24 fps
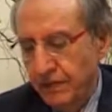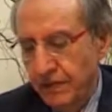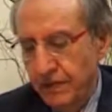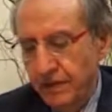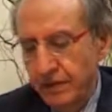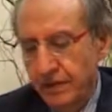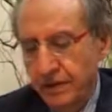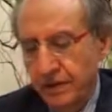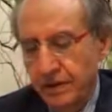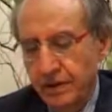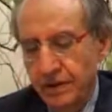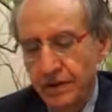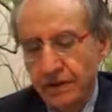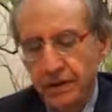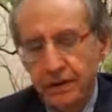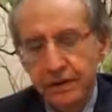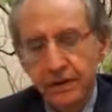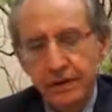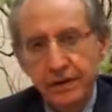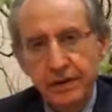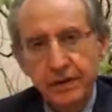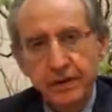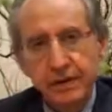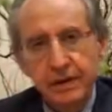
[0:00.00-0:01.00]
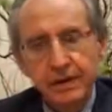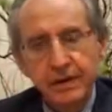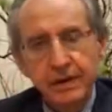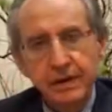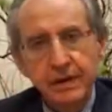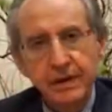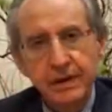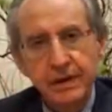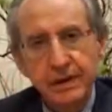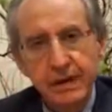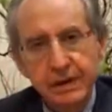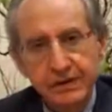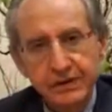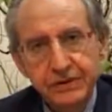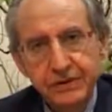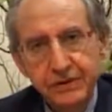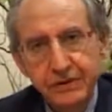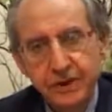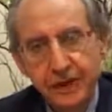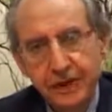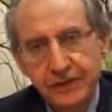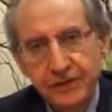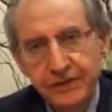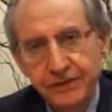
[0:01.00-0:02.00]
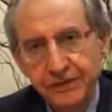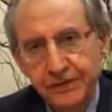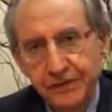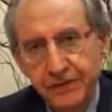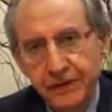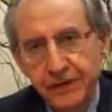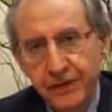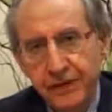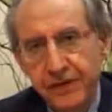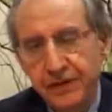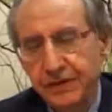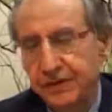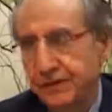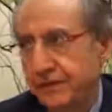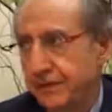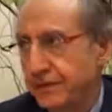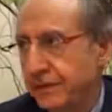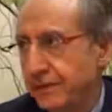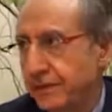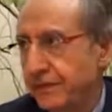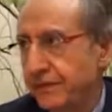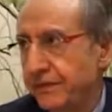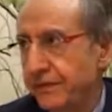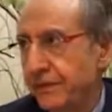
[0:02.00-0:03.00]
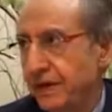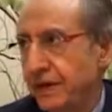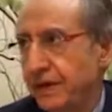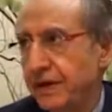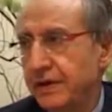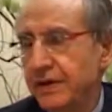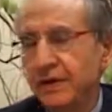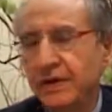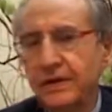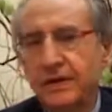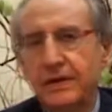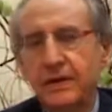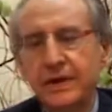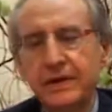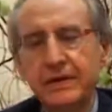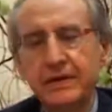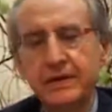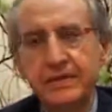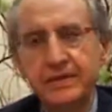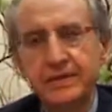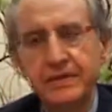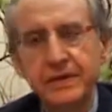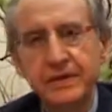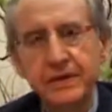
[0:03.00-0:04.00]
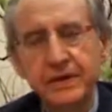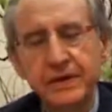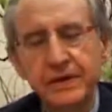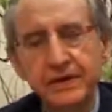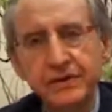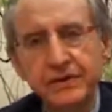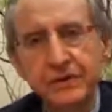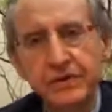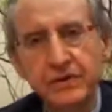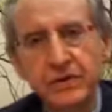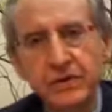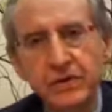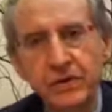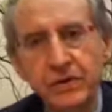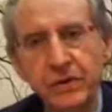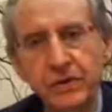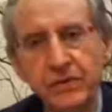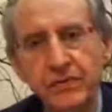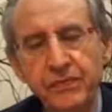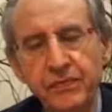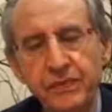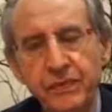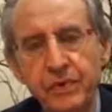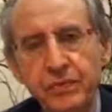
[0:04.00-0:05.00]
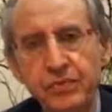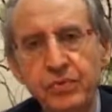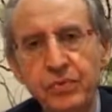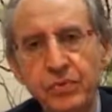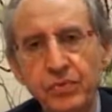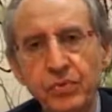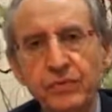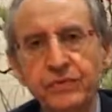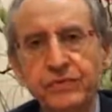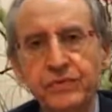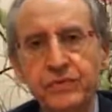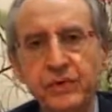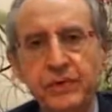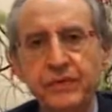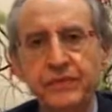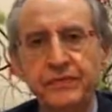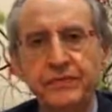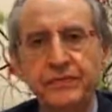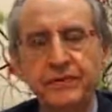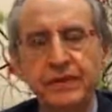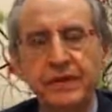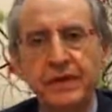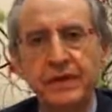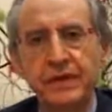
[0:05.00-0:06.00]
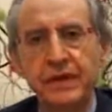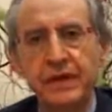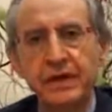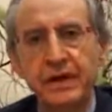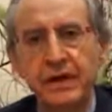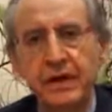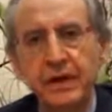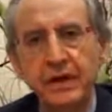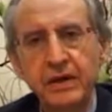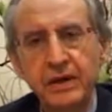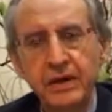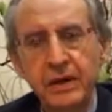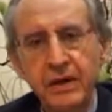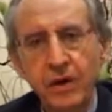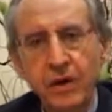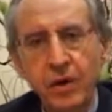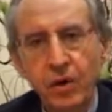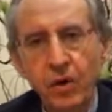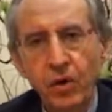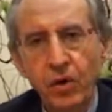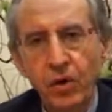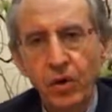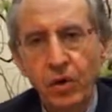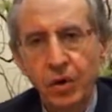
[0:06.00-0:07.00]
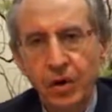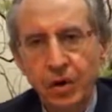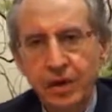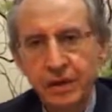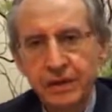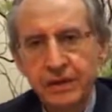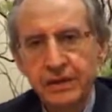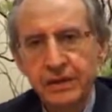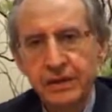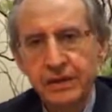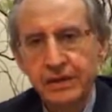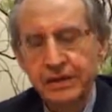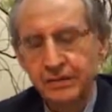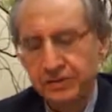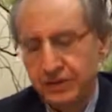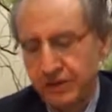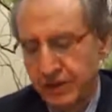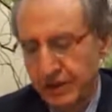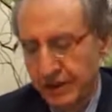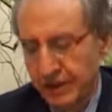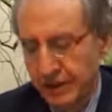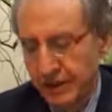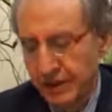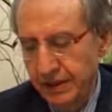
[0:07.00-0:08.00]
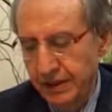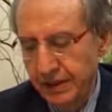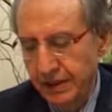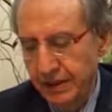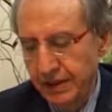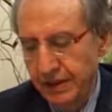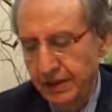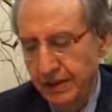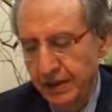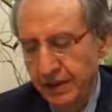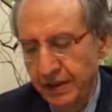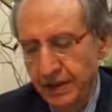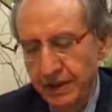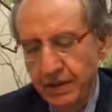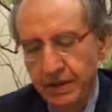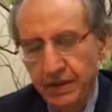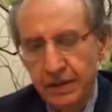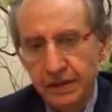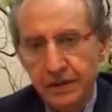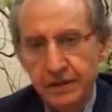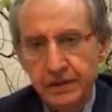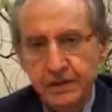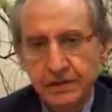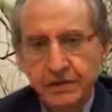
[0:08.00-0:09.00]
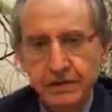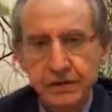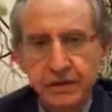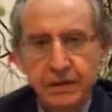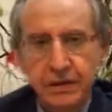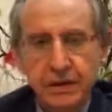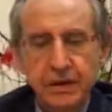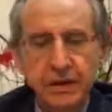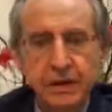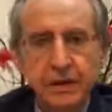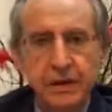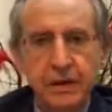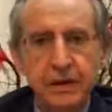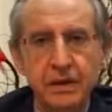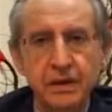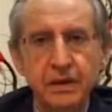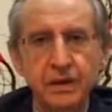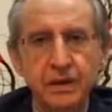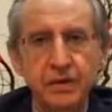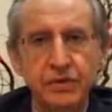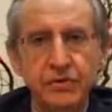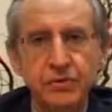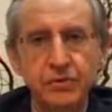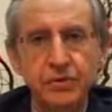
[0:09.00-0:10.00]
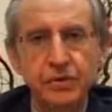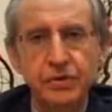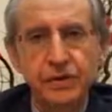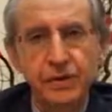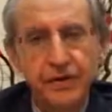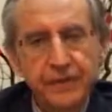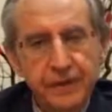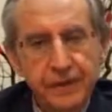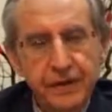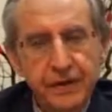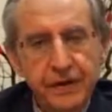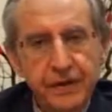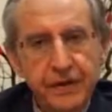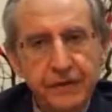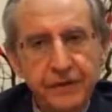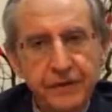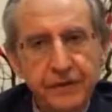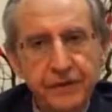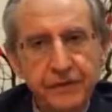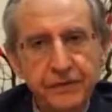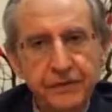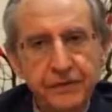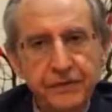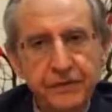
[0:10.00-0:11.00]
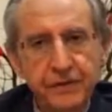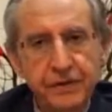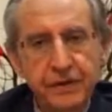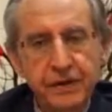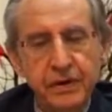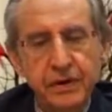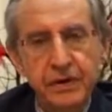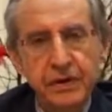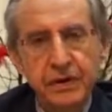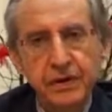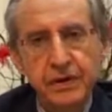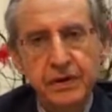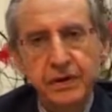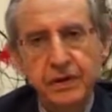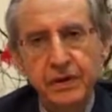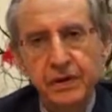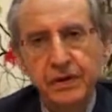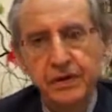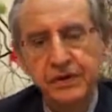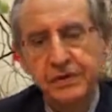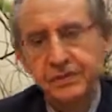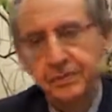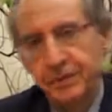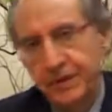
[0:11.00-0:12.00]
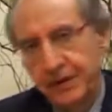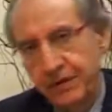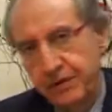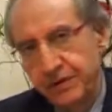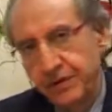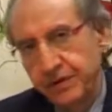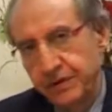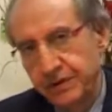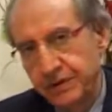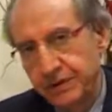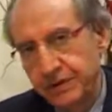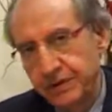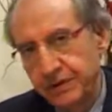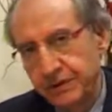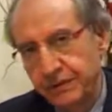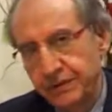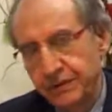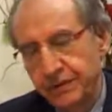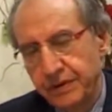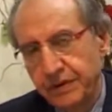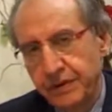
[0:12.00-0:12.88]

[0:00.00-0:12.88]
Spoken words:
the next classification, the final classification of the proofs of Sharia or Adilla Shari'ah, is to definitive and speculative,